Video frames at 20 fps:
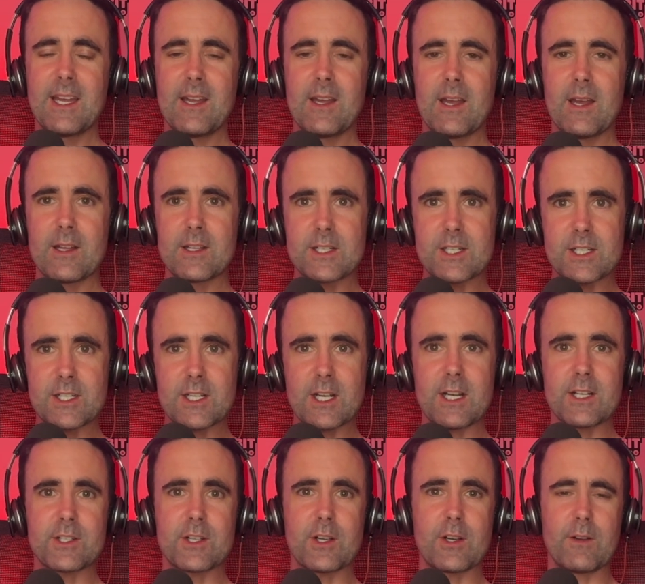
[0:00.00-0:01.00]
It's
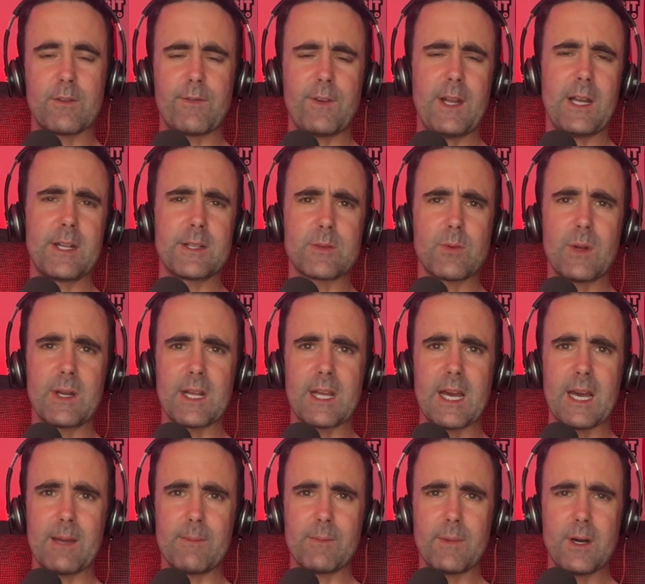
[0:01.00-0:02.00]
such a good feeling to win a
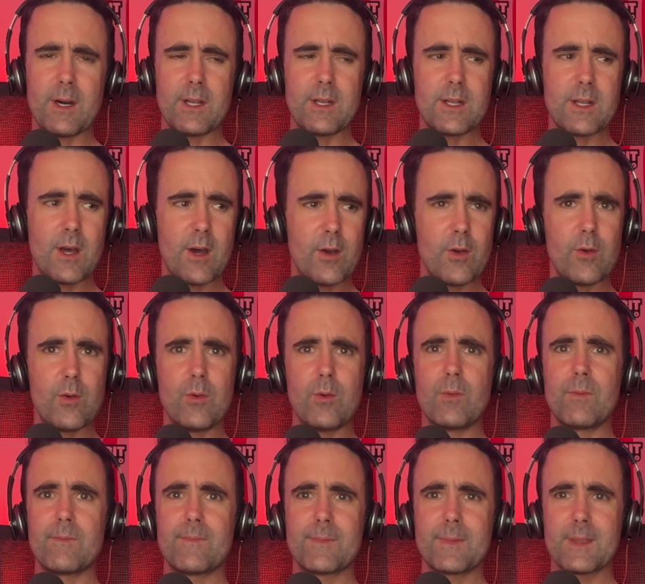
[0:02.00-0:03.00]
game. I know
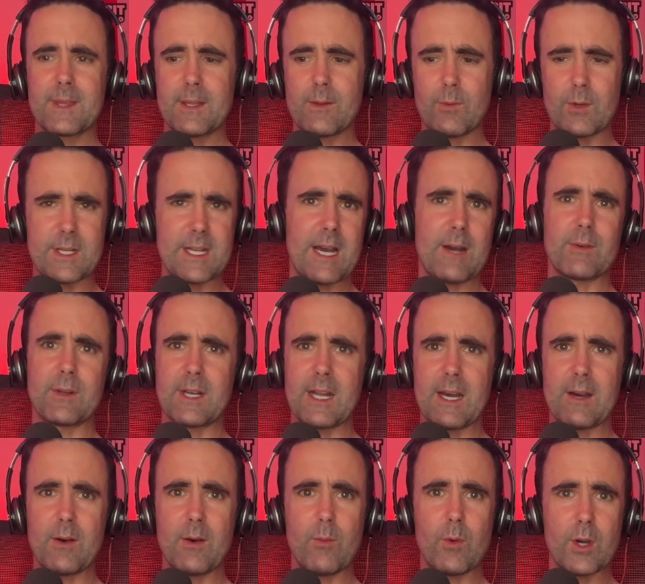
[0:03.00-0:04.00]
we're down and
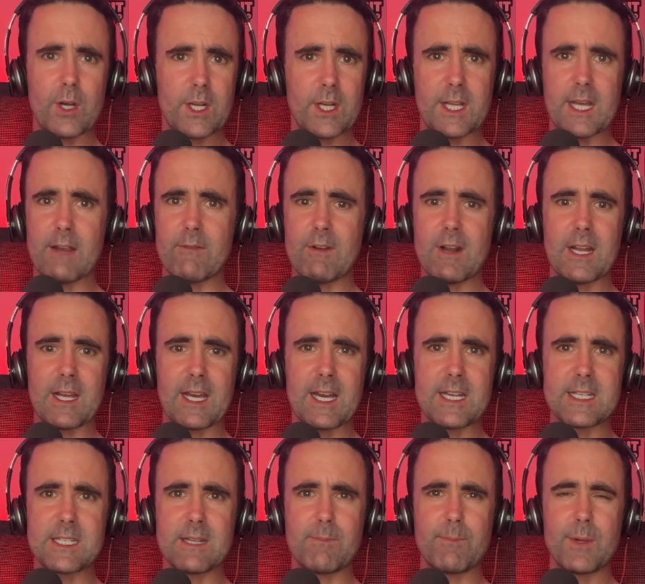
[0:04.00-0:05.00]
out and we're going to get
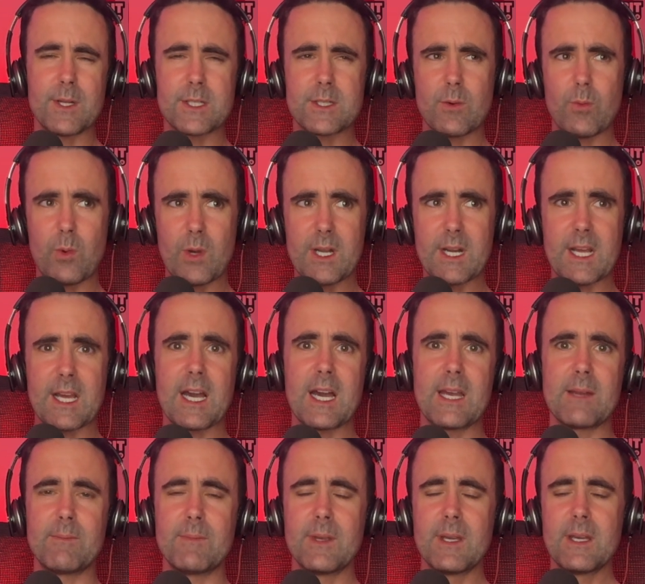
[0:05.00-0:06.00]
relegated, but to win a
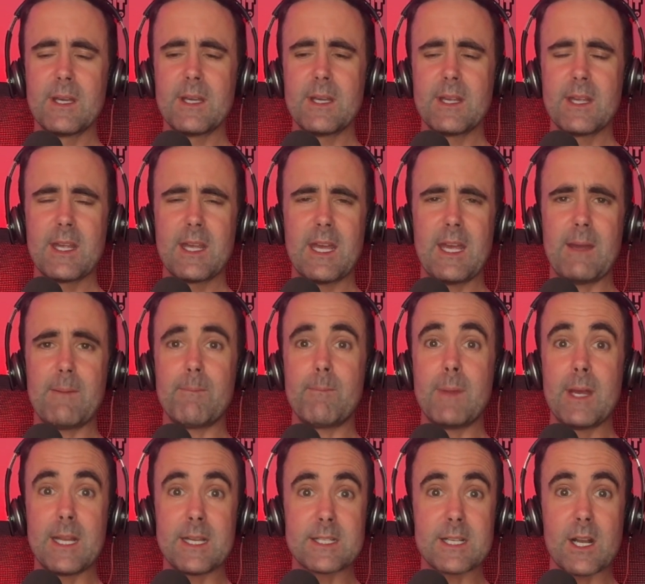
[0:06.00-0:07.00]
game, it
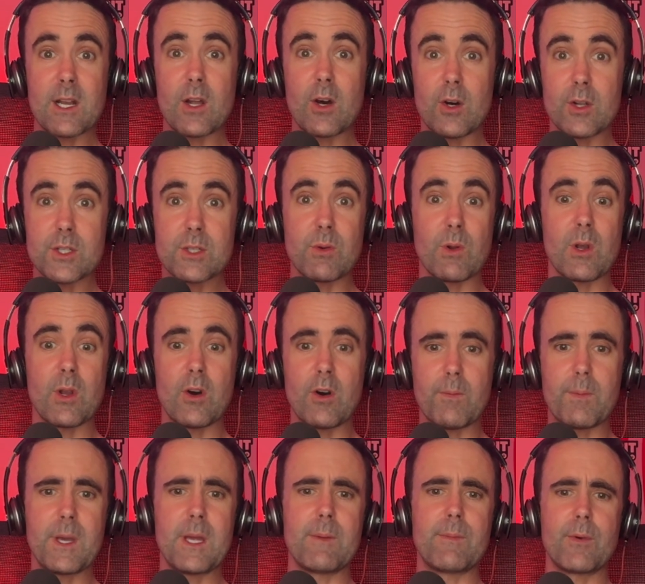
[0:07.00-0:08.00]
means a lot to a lot
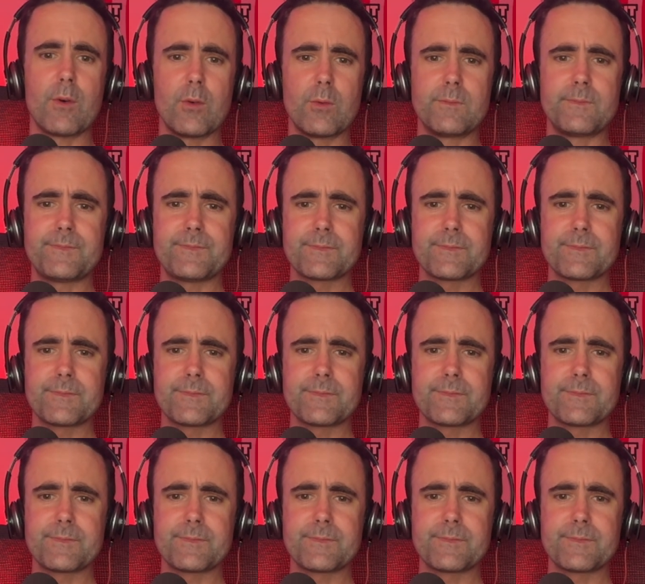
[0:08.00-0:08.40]
of people.